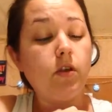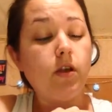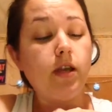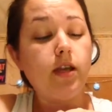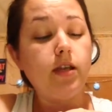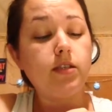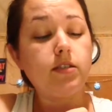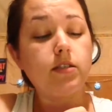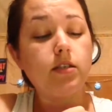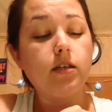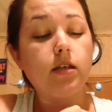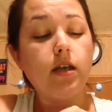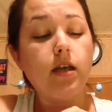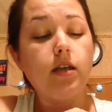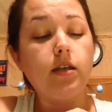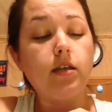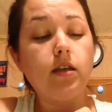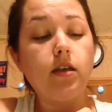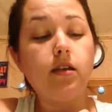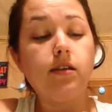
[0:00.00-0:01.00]
great to
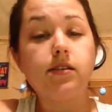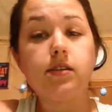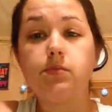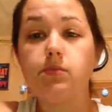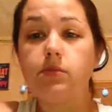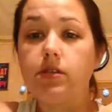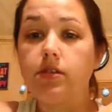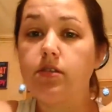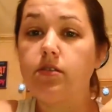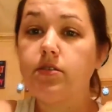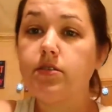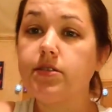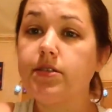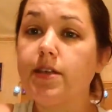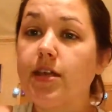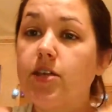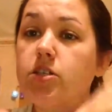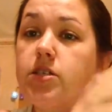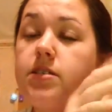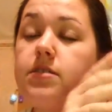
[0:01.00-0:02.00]
kind of cut them into little
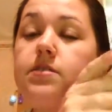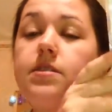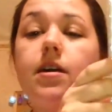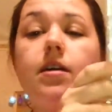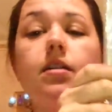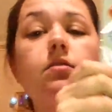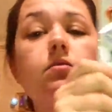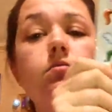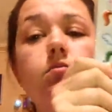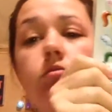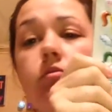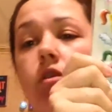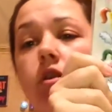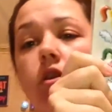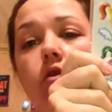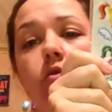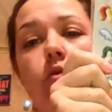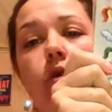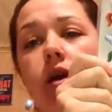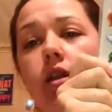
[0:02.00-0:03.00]
sections and
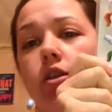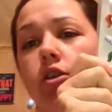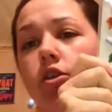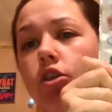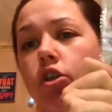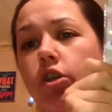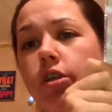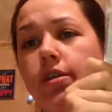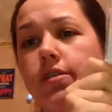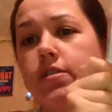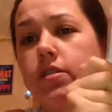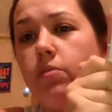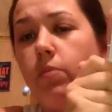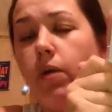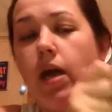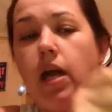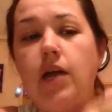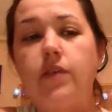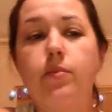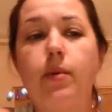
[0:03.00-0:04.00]
great little goodies in the
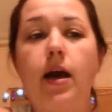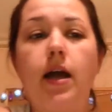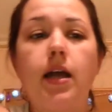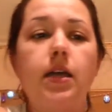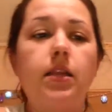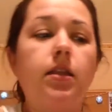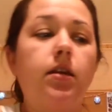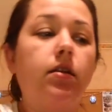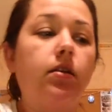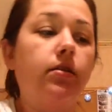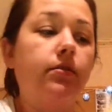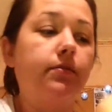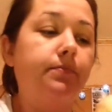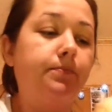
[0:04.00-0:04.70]
back of a pocket letter.